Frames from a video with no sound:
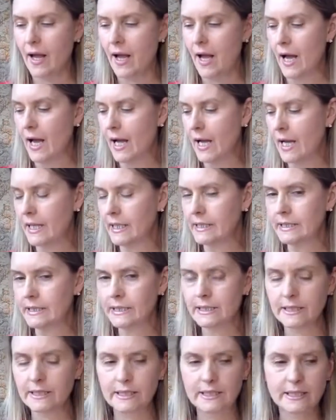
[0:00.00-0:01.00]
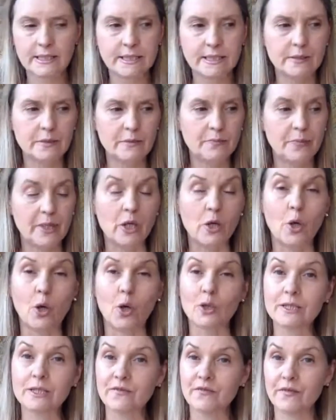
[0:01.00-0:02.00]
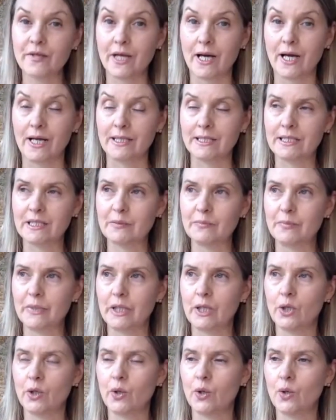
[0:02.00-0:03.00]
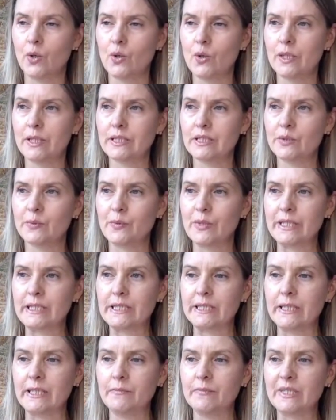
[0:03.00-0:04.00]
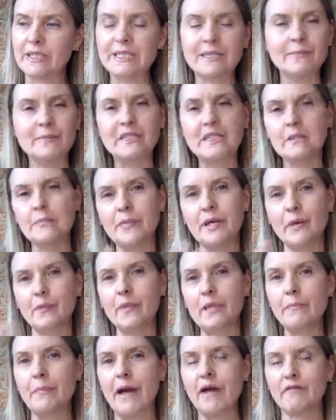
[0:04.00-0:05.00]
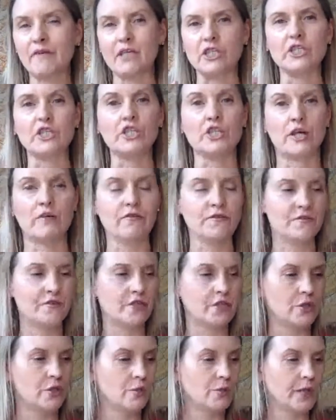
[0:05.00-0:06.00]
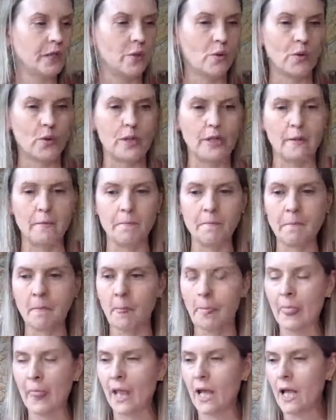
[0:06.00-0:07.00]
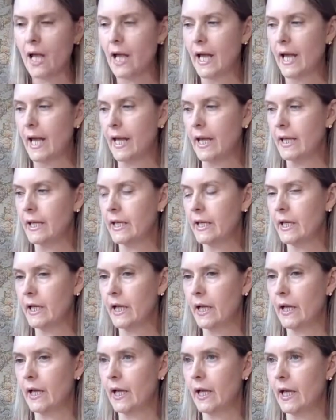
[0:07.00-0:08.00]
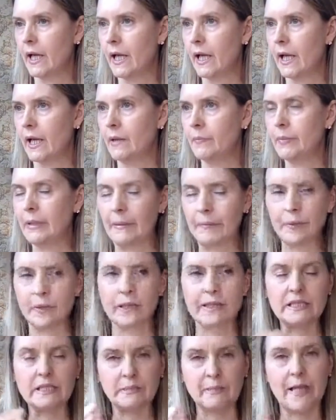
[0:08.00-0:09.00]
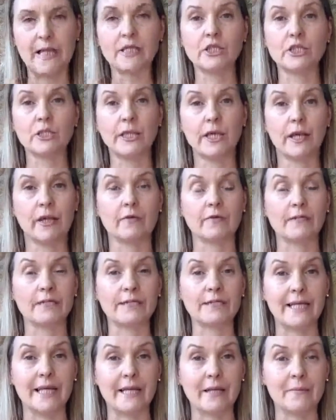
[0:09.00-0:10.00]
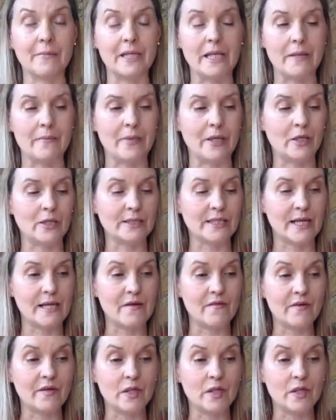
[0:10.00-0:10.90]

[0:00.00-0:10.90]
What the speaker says: And because of that, because there seems to be a wee bit of a shift going on in people, especially around ceremony, because I have